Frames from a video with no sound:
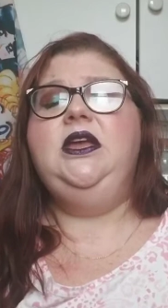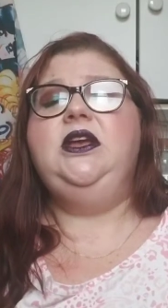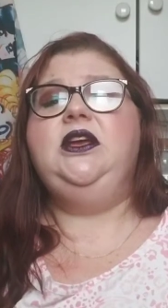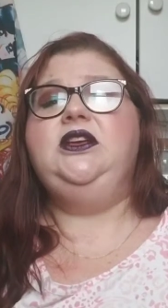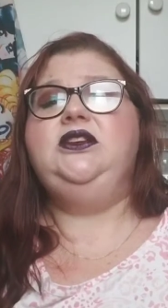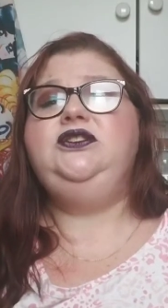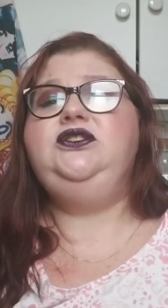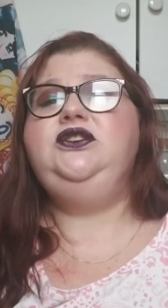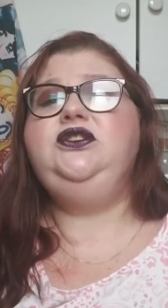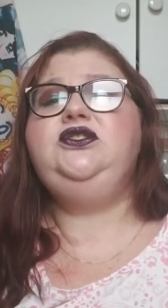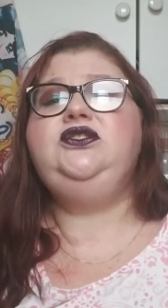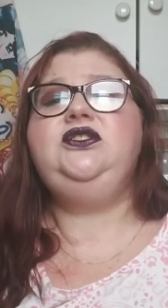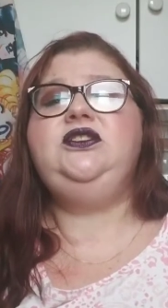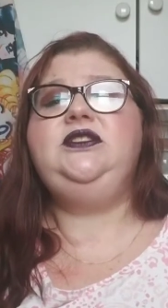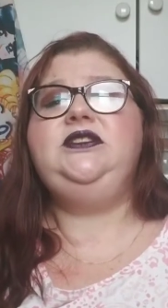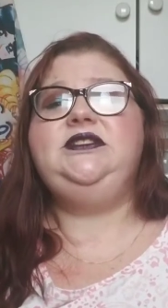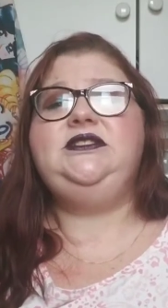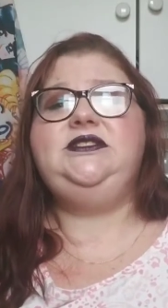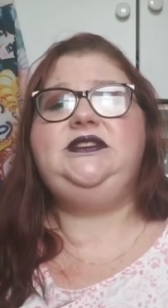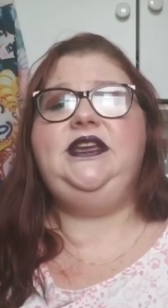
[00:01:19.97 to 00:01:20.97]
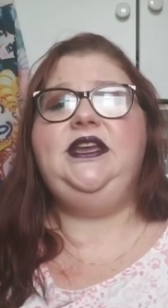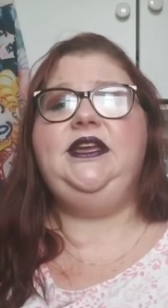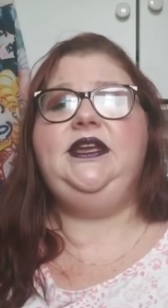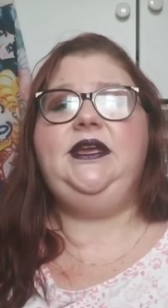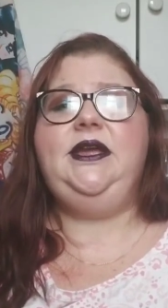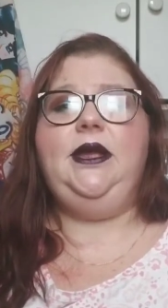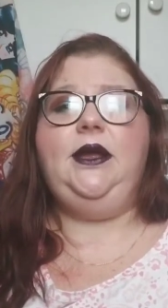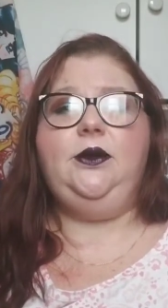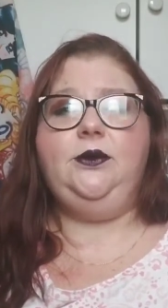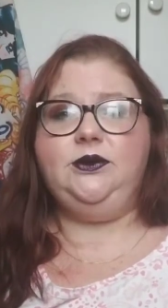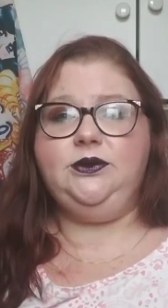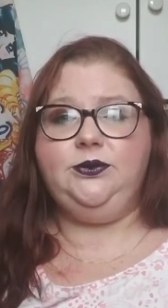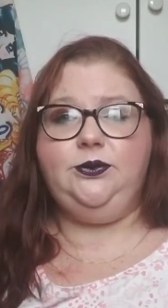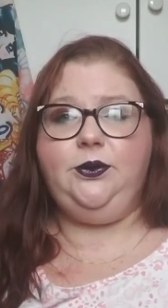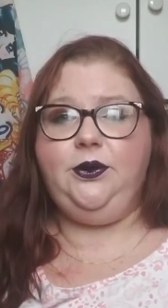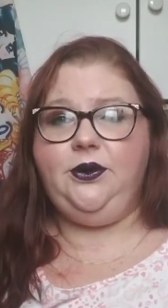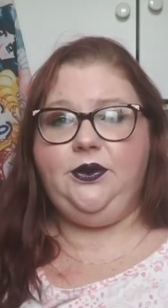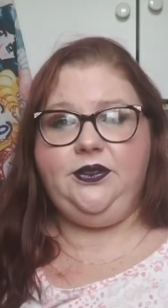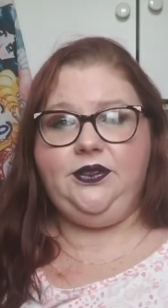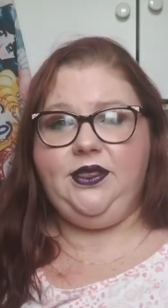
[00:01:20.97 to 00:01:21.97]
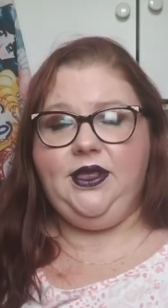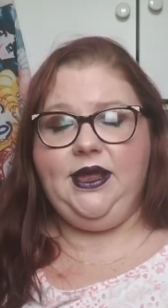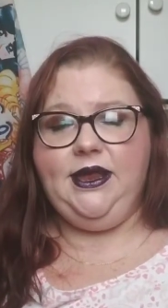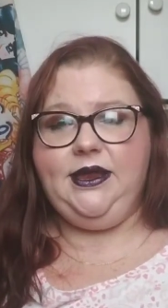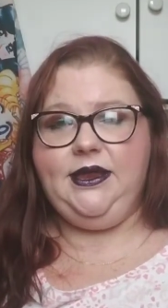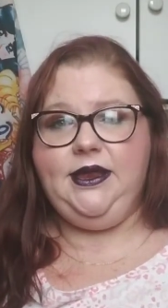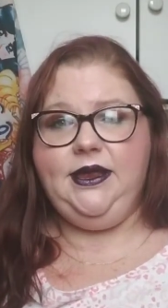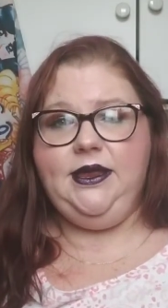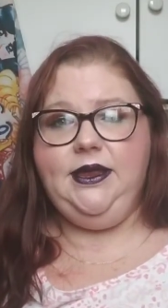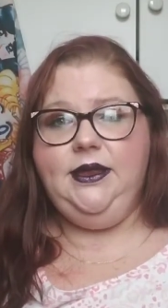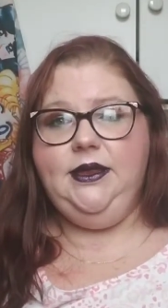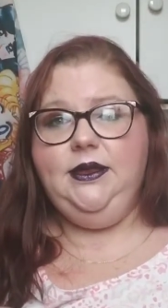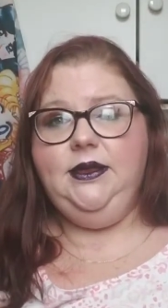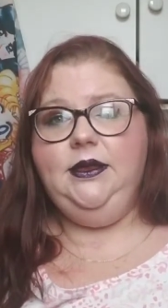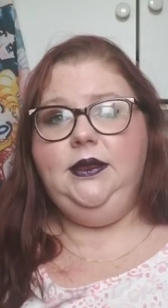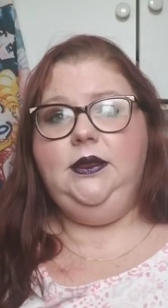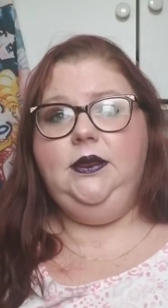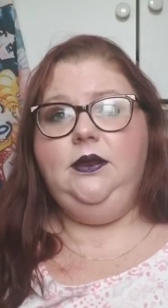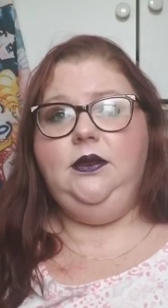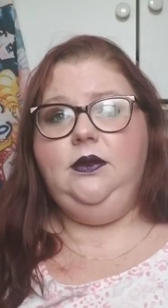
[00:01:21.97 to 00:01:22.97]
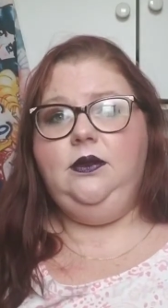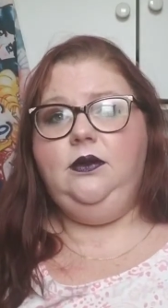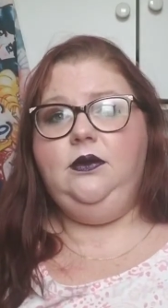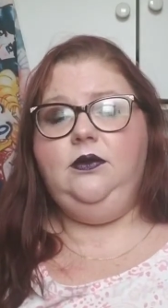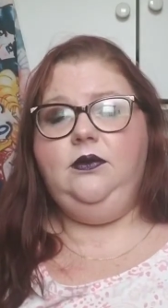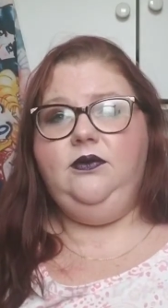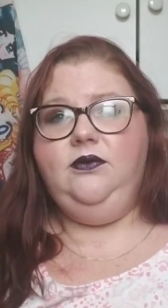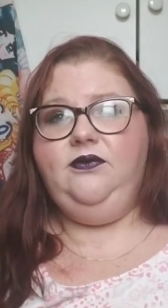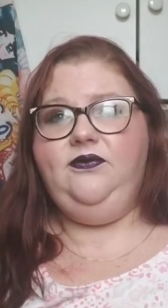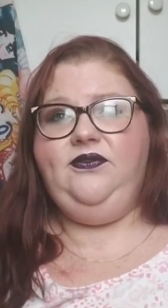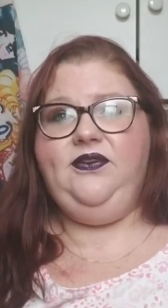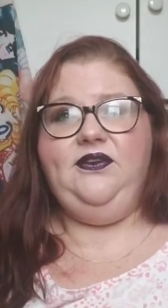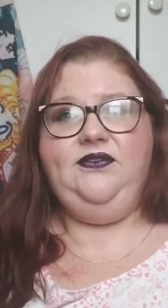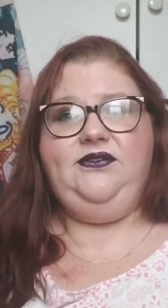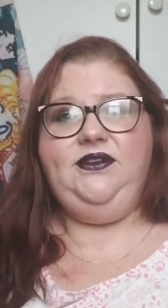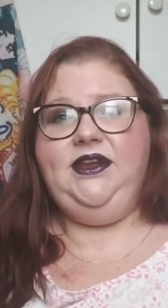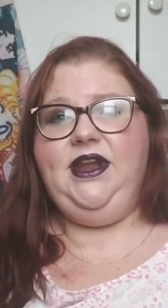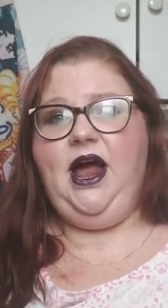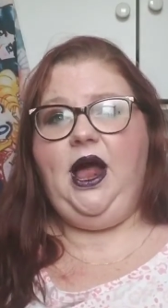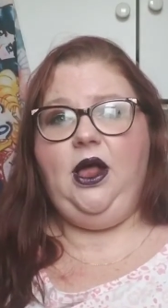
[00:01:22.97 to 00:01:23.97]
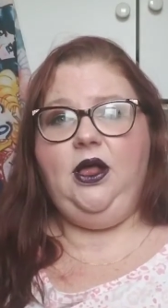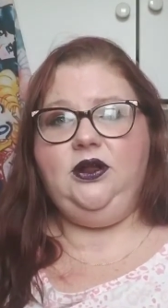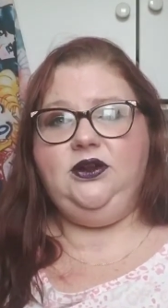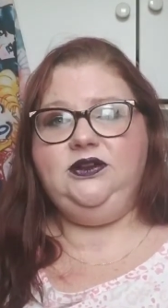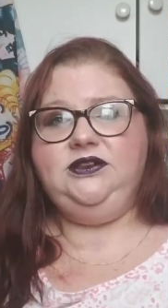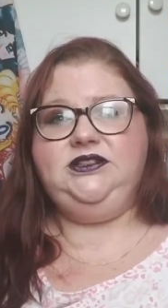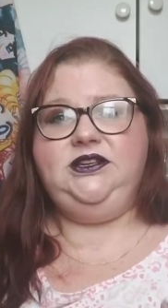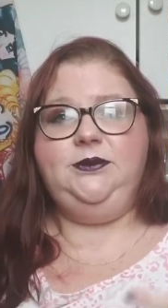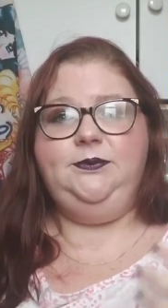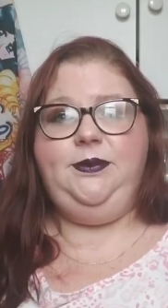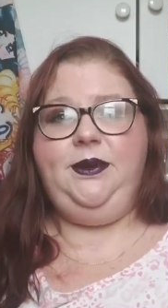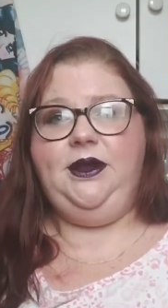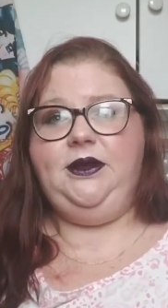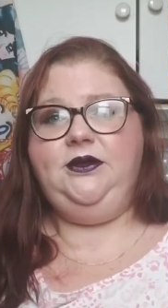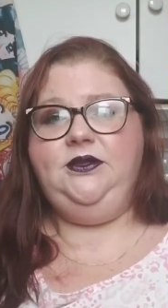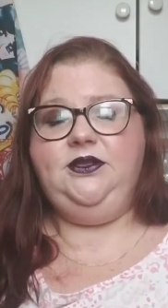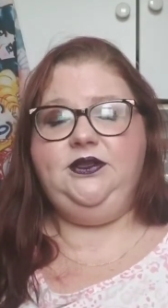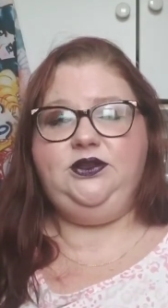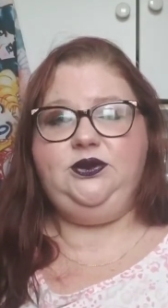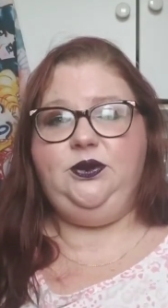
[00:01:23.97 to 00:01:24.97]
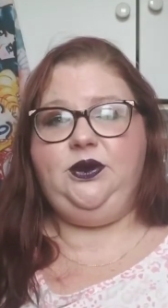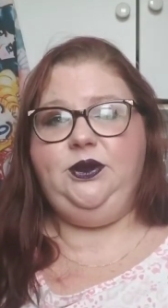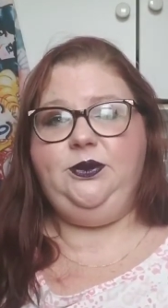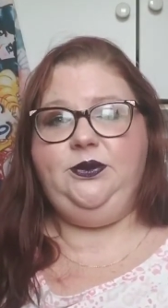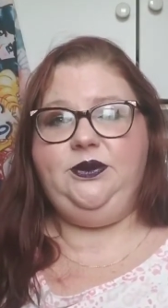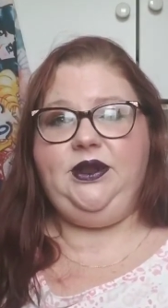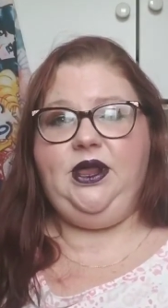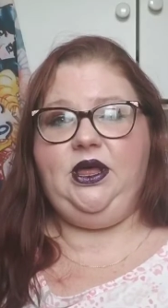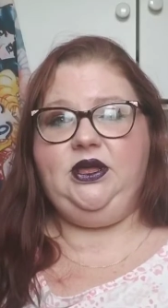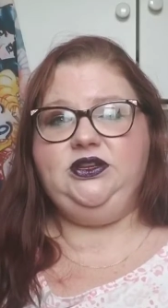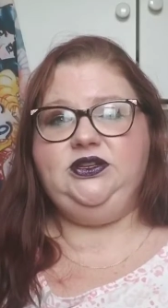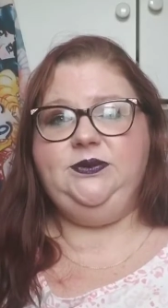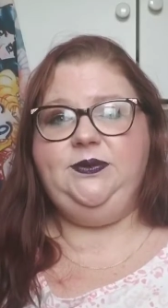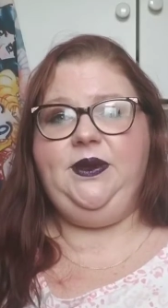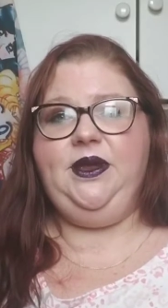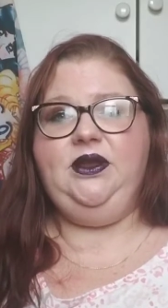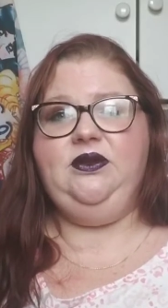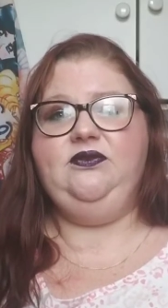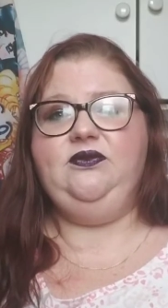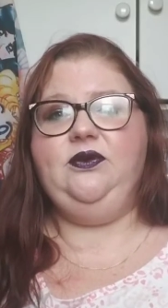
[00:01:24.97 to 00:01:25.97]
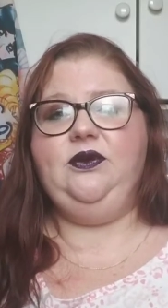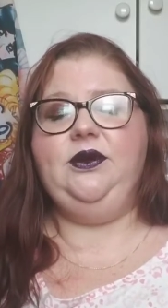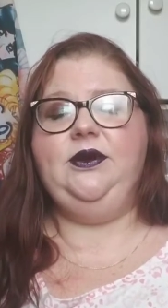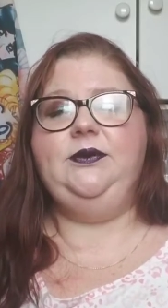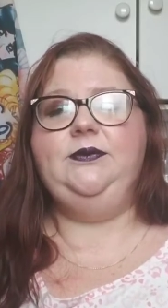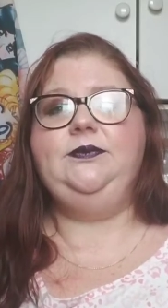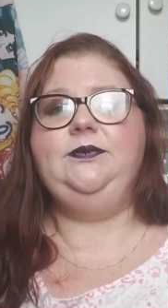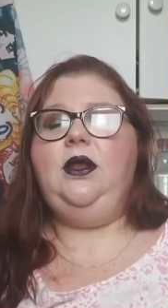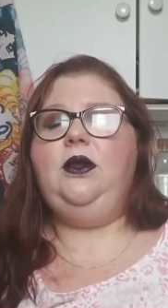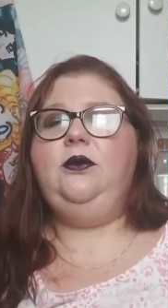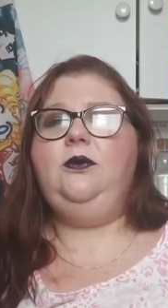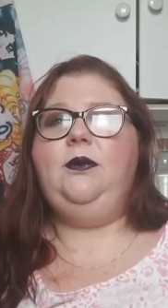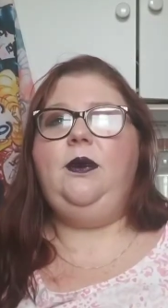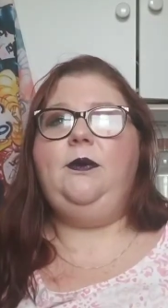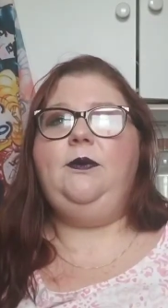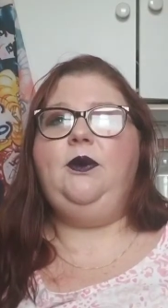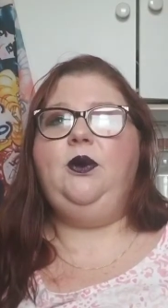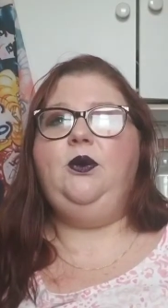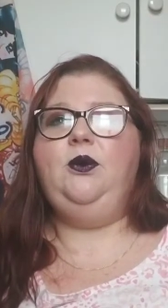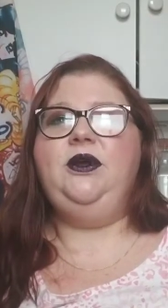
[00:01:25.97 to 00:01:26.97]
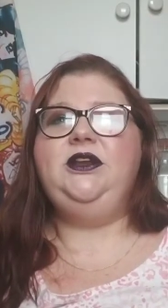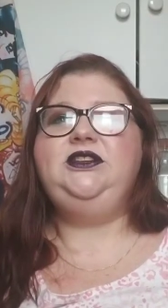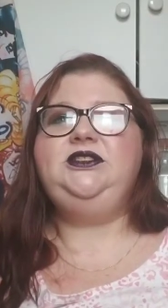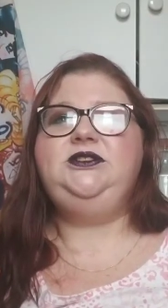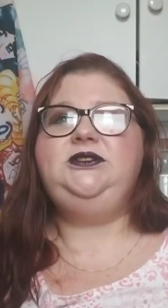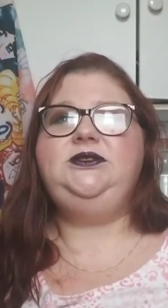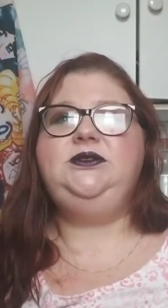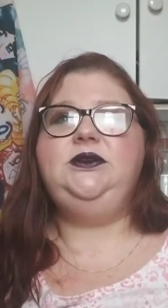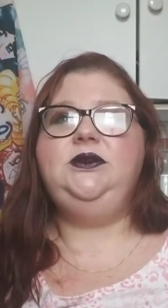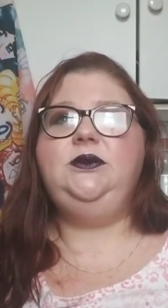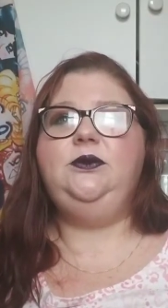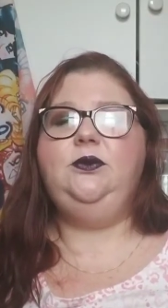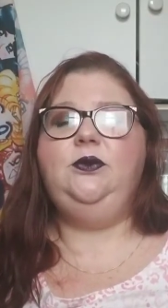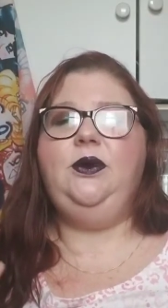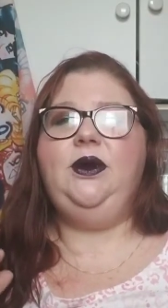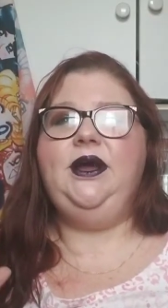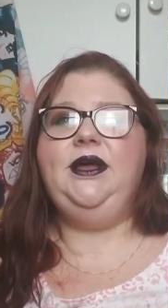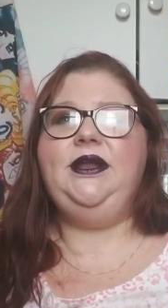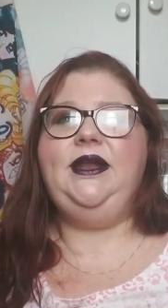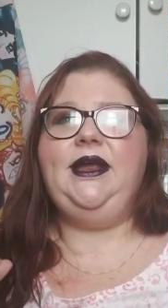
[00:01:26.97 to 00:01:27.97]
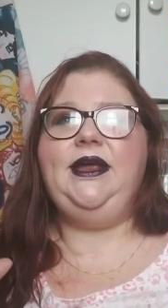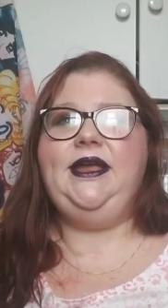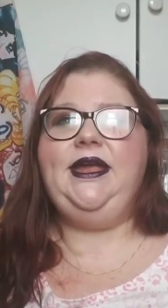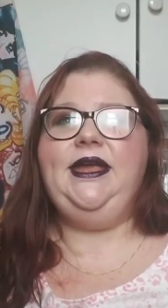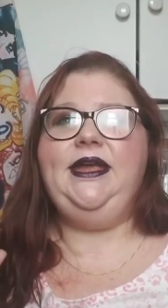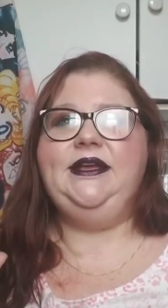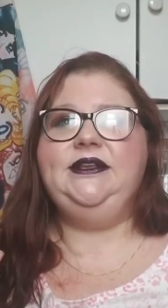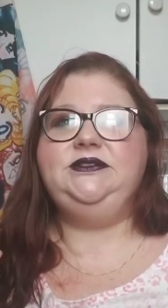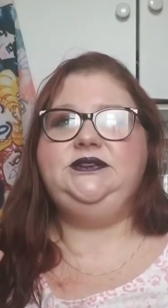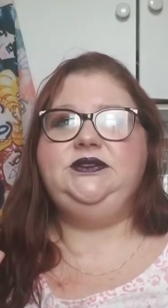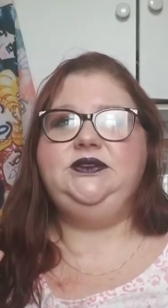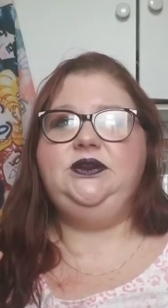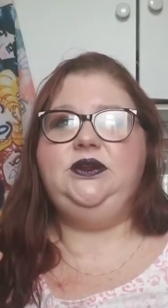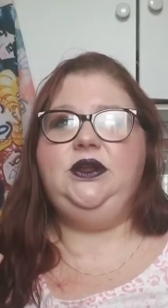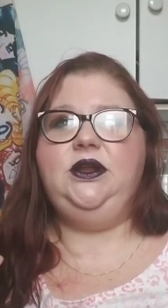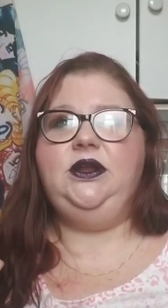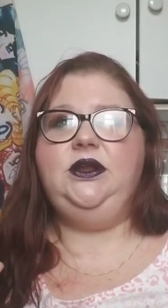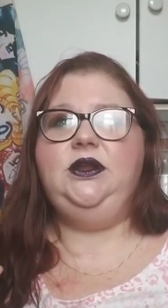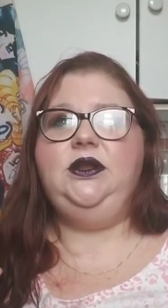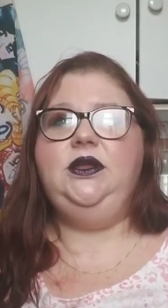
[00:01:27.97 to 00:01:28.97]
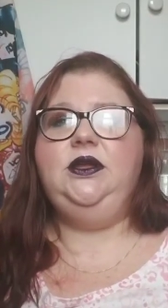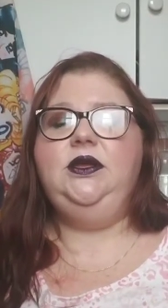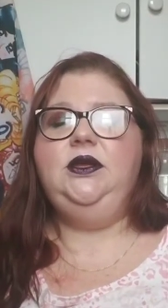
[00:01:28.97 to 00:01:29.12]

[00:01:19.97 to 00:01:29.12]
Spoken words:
Because usually the skincare was worth $50 compared to the $21 you paid for it. I don't remember which one I canceled on.